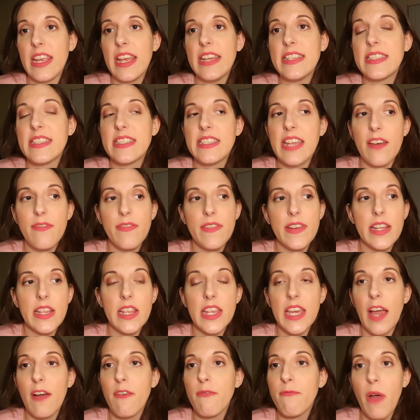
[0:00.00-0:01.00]
It's
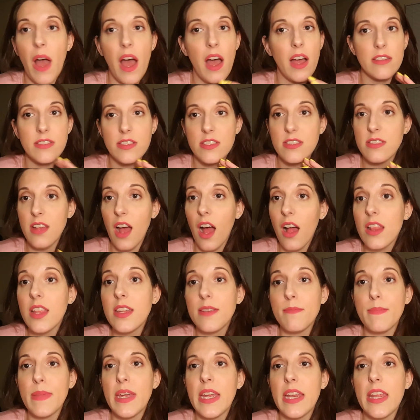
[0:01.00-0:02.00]
definitely a
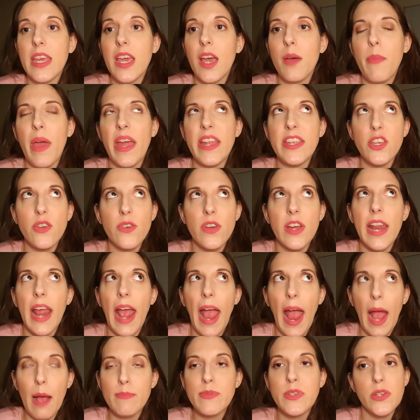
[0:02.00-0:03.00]
solid medium, and you could
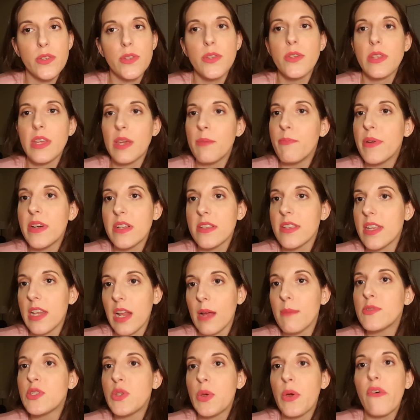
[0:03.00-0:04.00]
absolutely build it
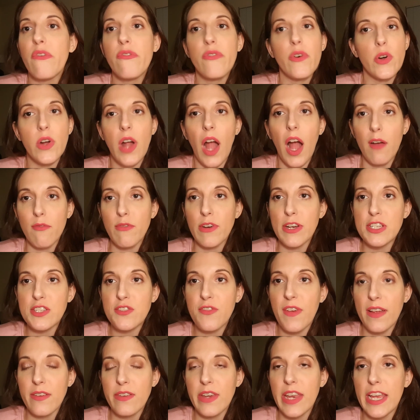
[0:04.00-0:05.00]
up to a full
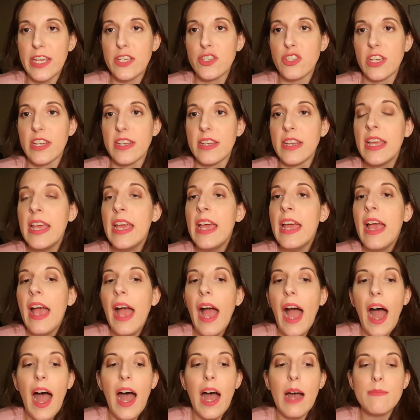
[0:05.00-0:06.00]
coverage foundation.
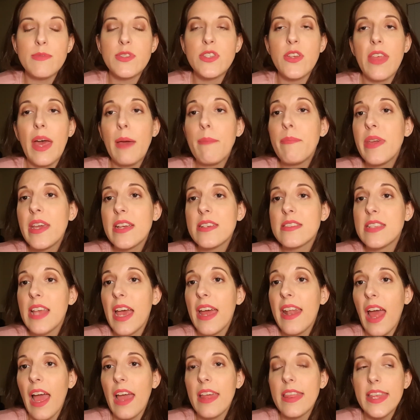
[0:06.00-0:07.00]
So that being
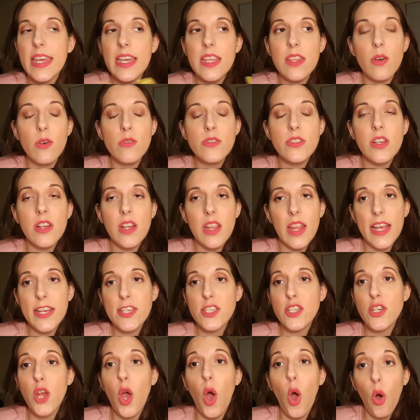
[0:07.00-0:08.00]
said, I think the Ulta
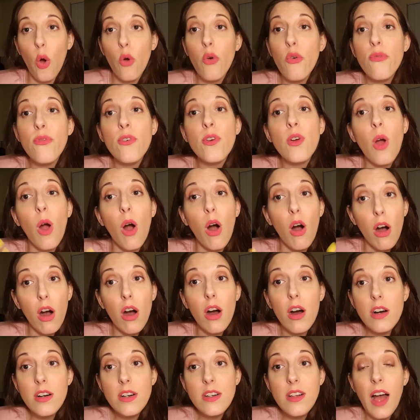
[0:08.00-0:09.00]
collection
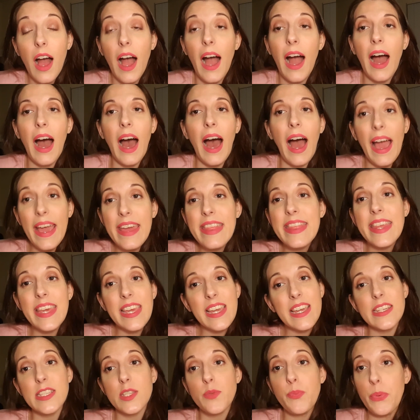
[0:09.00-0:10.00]
overall, I
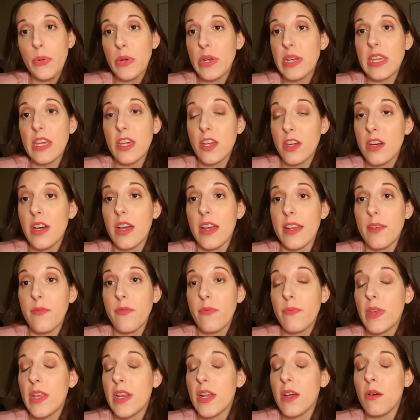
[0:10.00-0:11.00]
think it's pretty good.
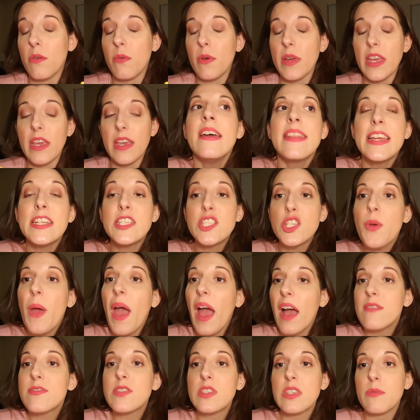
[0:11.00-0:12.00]
You know, they do
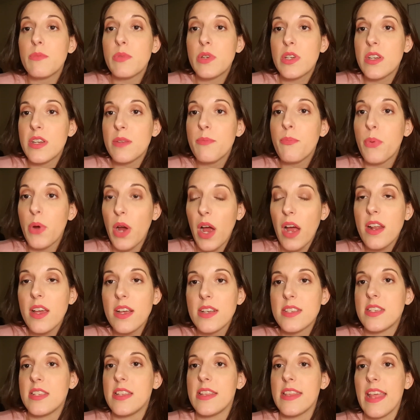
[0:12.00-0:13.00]
have some good
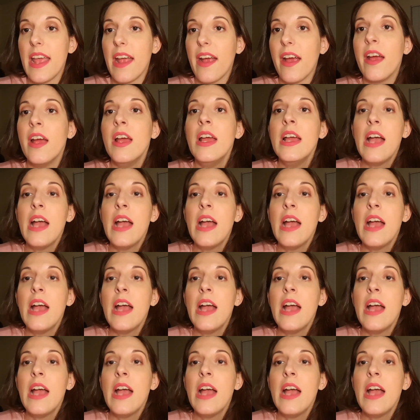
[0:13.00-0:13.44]
products in there.